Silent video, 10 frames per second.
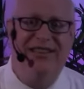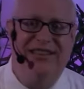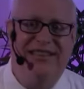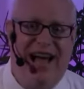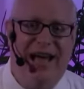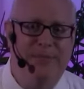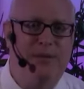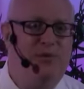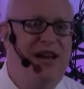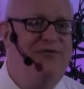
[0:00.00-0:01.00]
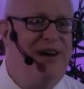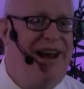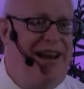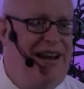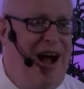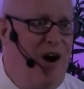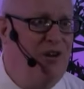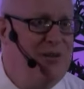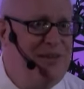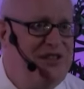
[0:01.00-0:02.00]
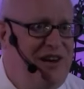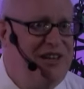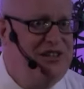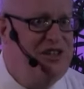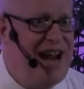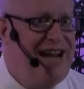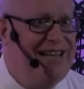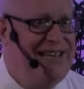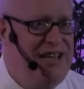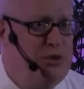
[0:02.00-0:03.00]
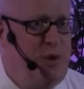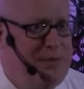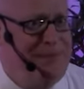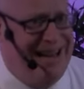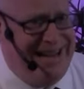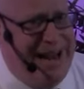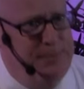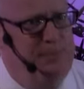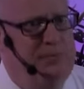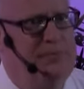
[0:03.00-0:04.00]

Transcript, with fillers: the time to pray for all the missionaries in China, each one by name.